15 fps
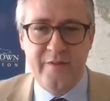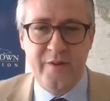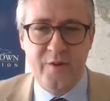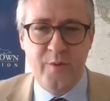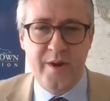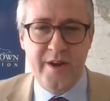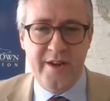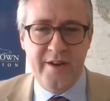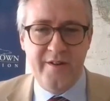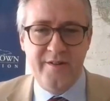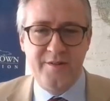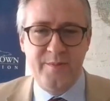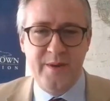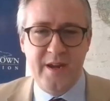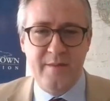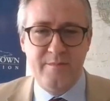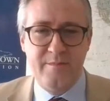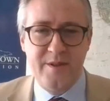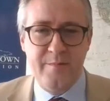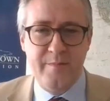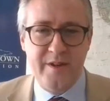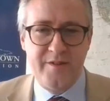after 20 years,
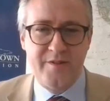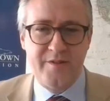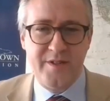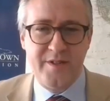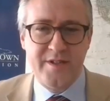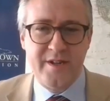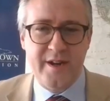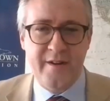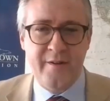becomes the ministry